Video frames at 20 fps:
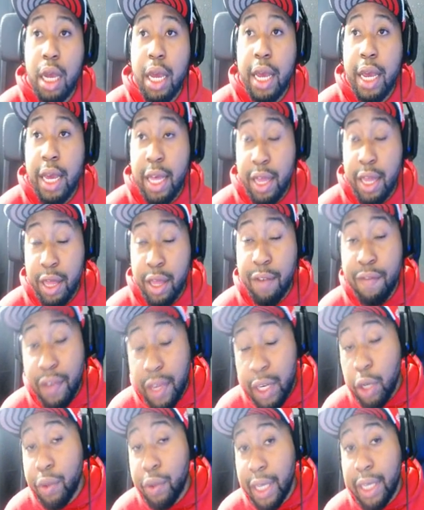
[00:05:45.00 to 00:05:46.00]
The
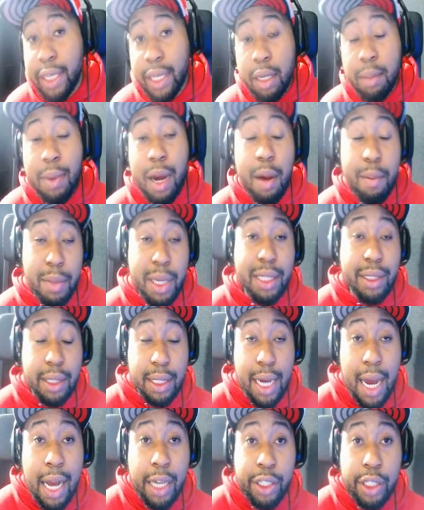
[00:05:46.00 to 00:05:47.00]
video they did about me and
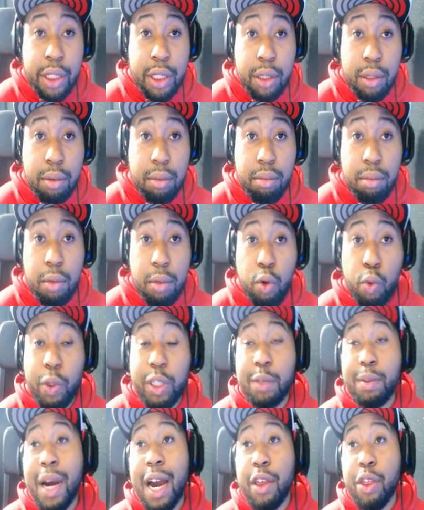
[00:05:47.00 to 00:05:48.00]
Tekashi, which
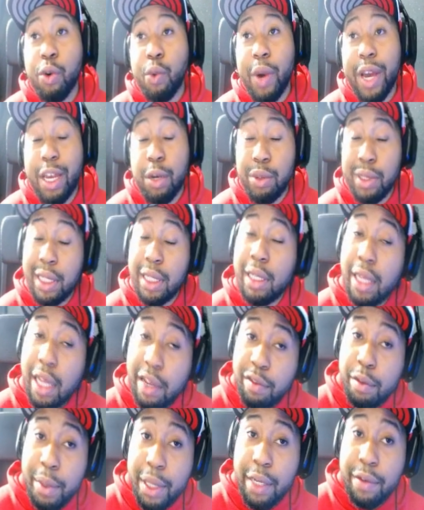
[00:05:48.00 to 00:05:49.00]
by the way was an
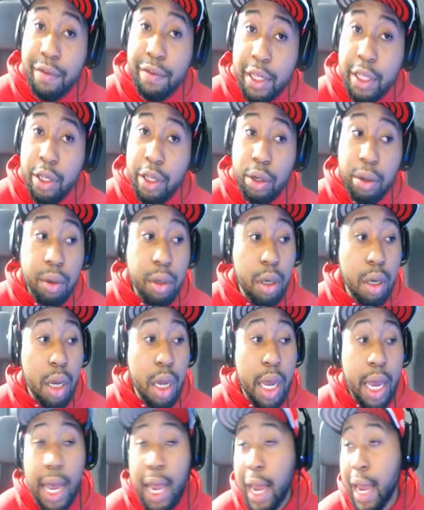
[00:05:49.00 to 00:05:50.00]
11-minute video,
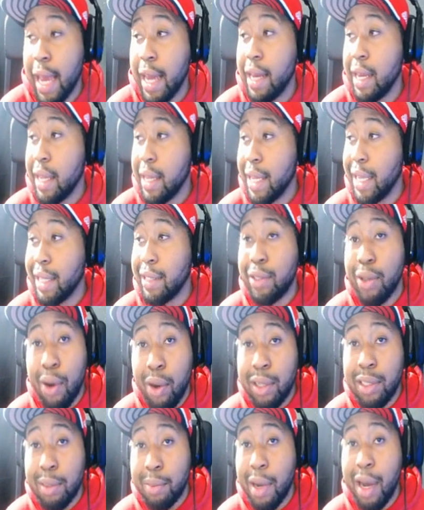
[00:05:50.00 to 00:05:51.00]
and they
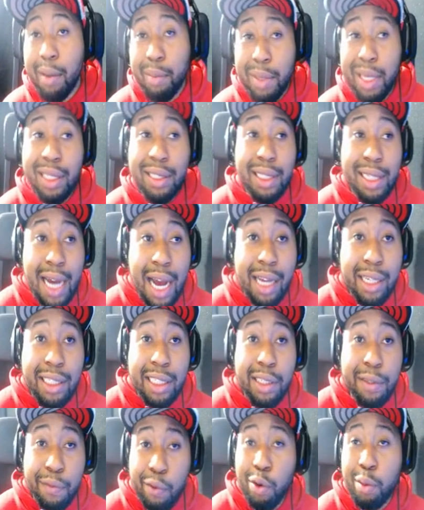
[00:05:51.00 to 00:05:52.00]
talked about me and
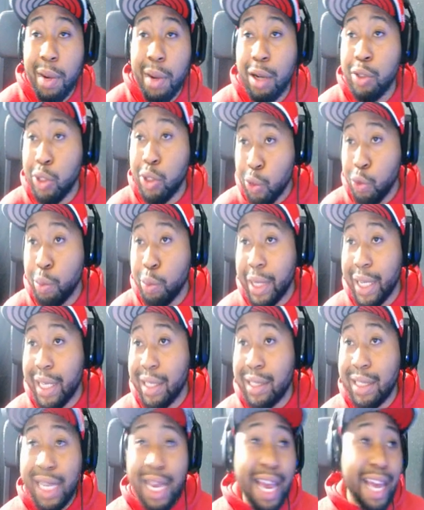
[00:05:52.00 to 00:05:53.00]
Tekashi for about 2
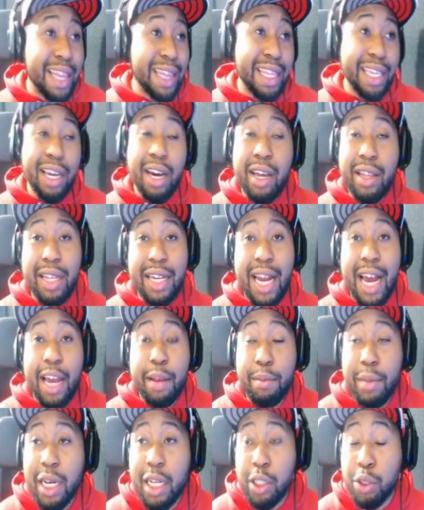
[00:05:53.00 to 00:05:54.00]
minutes, and the other 9
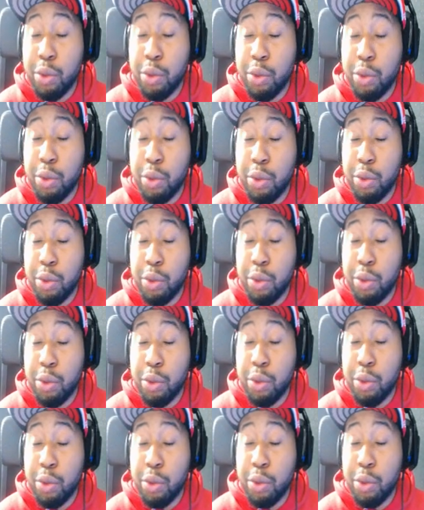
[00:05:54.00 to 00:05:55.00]
minutes was about some
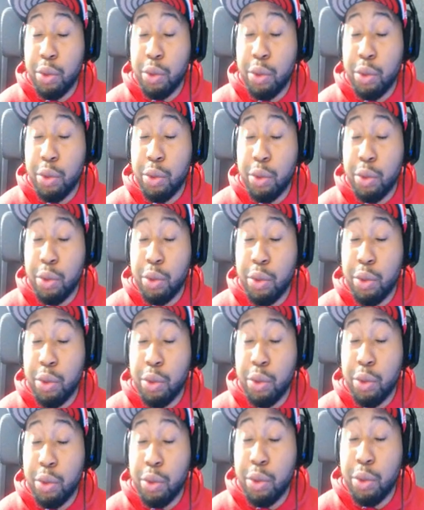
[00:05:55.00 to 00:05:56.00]
other
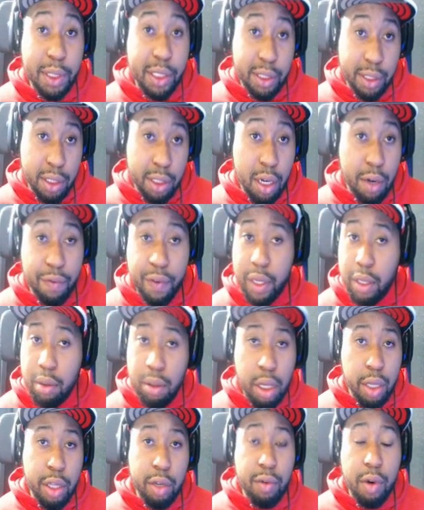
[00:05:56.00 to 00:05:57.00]
gossipy stuff, and
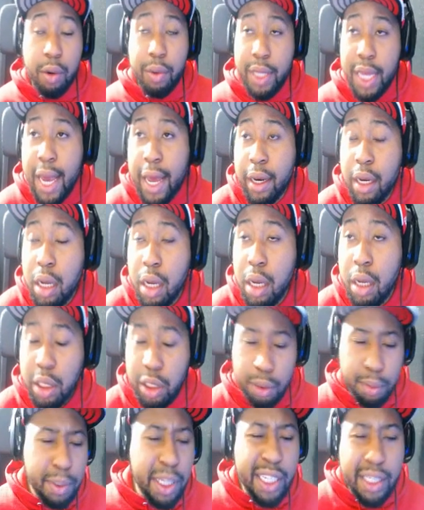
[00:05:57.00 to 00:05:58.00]
nothing wrong with that.
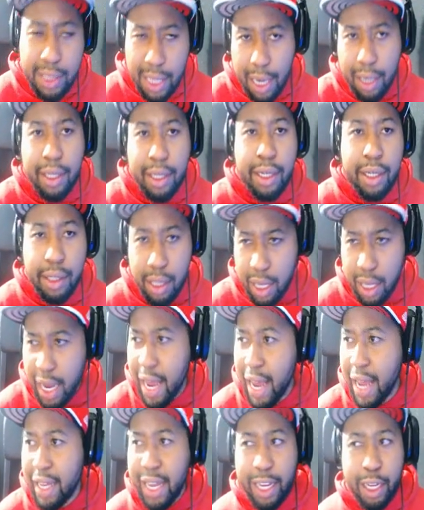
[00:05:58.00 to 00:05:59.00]
They titled
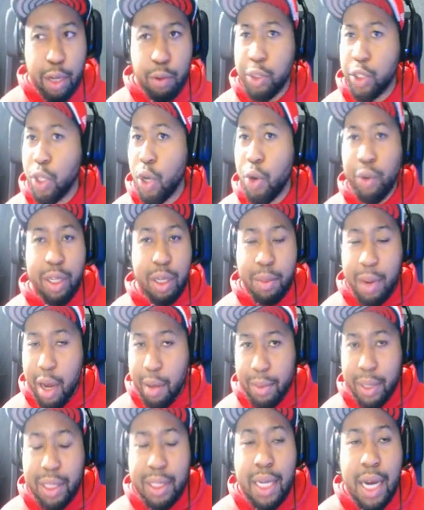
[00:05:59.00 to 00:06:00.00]
it like it was only about
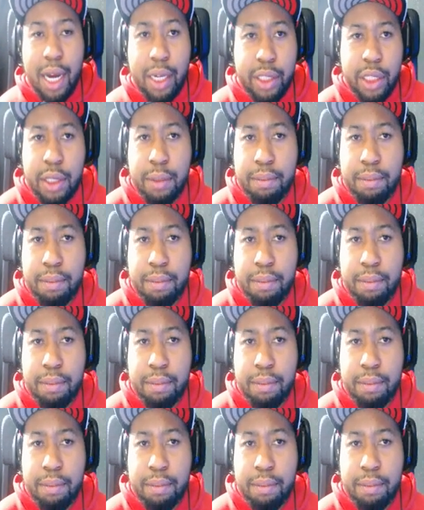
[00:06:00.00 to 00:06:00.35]
me and Tekashi.